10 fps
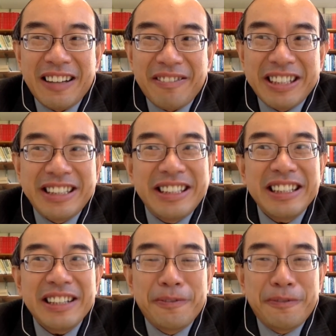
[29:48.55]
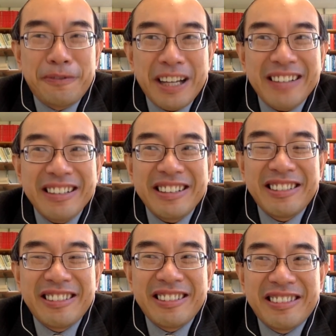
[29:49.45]
we see a very
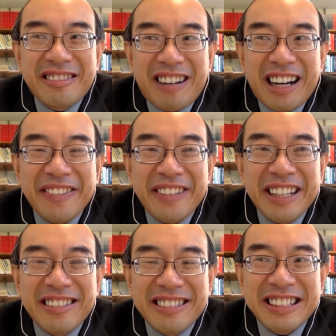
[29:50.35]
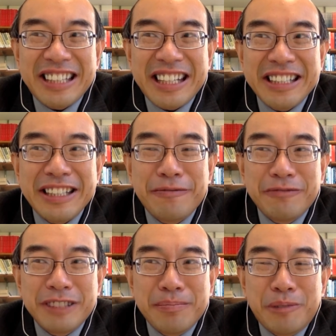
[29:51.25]
thriving Christianity
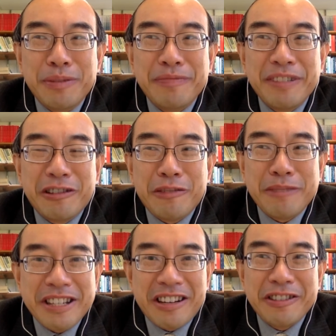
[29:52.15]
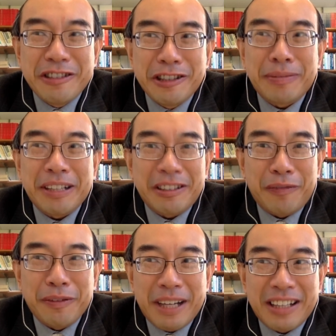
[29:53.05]
the moment we go beyond Europe and
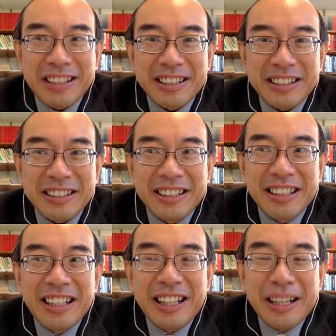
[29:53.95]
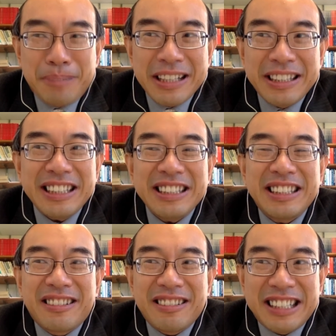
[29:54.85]
North America. But this is
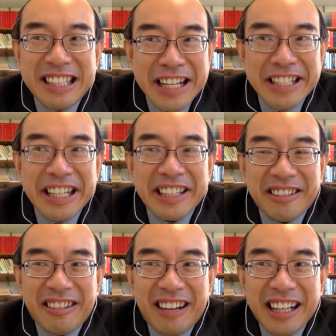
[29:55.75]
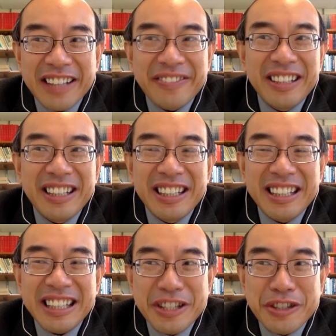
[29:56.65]
the Christianity that thrives
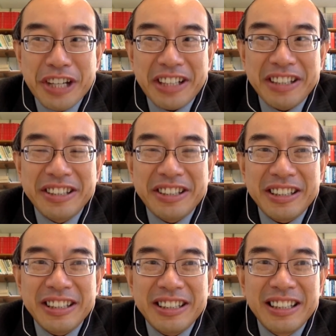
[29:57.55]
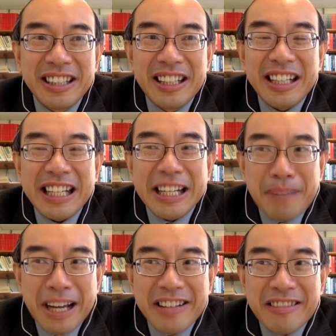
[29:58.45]
in challenges, in
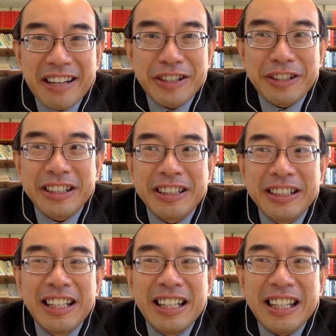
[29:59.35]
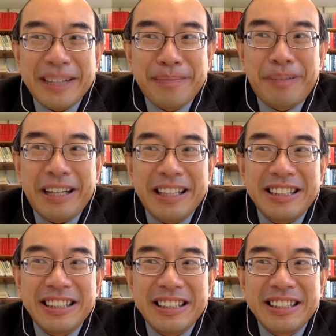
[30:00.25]
migration, in
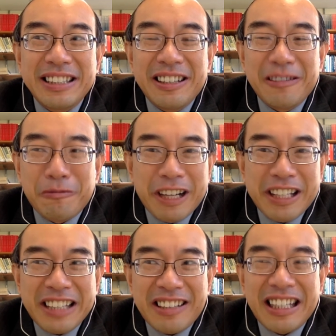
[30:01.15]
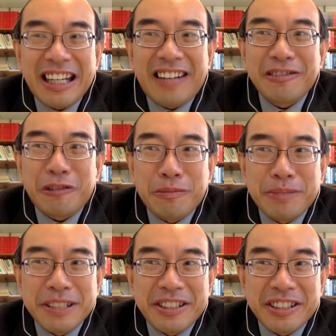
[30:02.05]
places where they are not allowed to
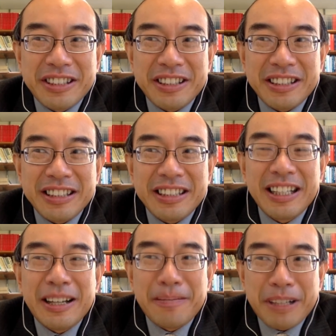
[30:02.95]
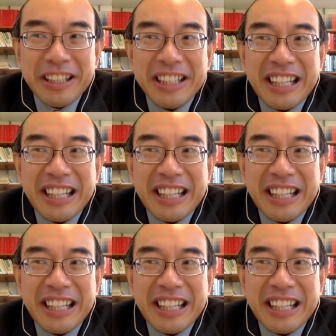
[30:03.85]
open churches. But yet